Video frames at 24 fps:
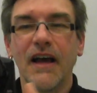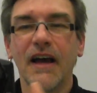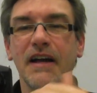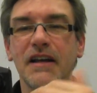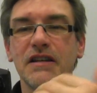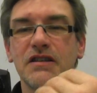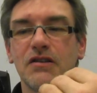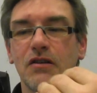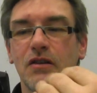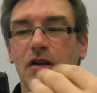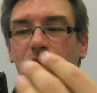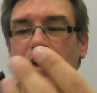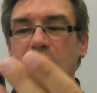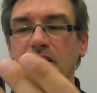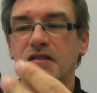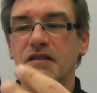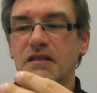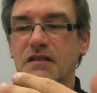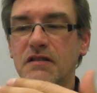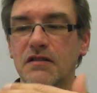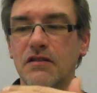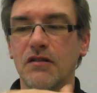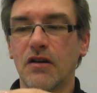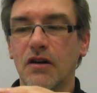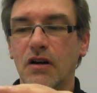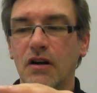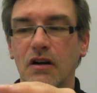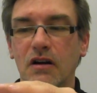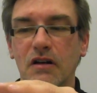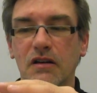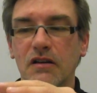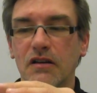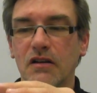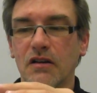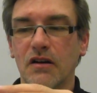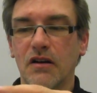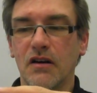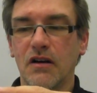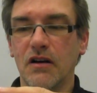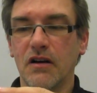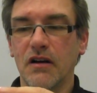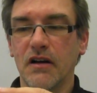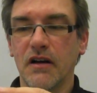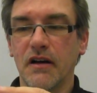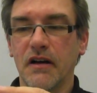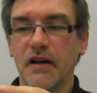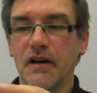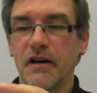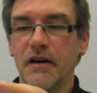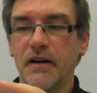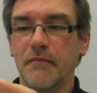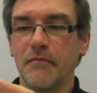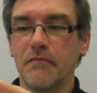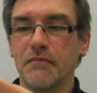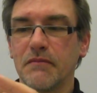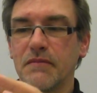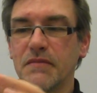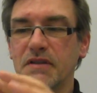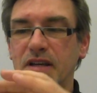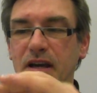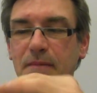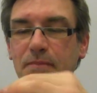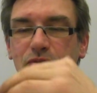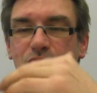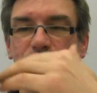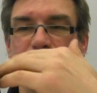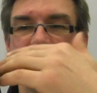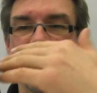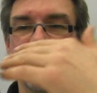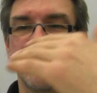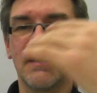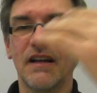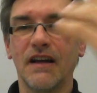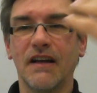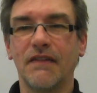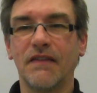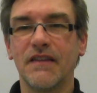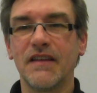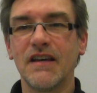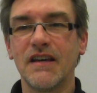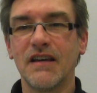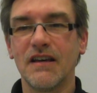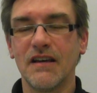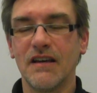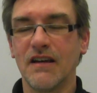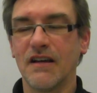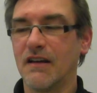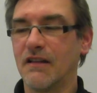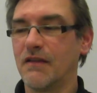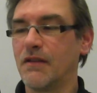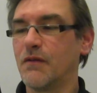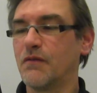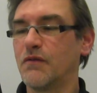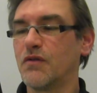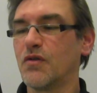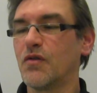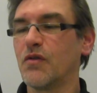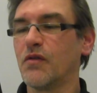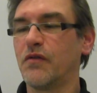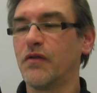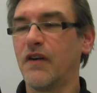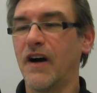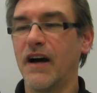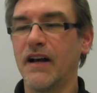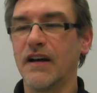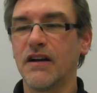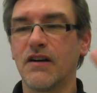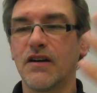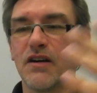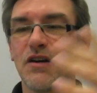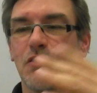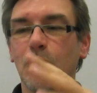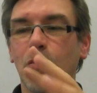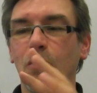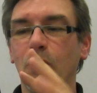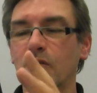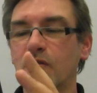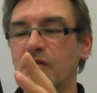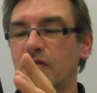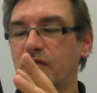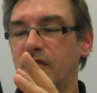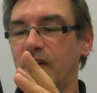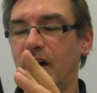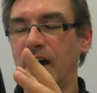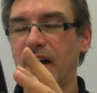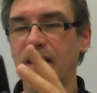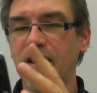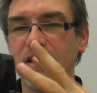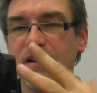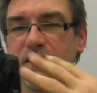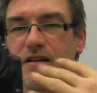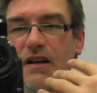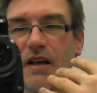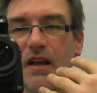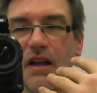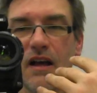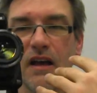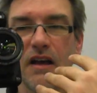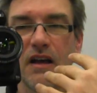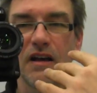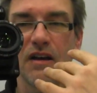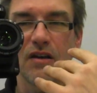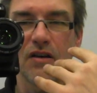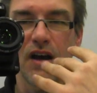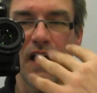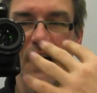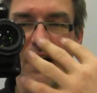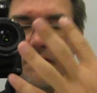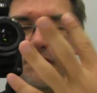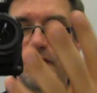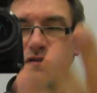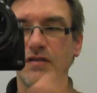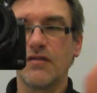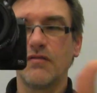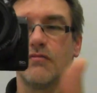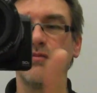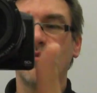and you lost your subject in the viewfinder, you won't find it. You have to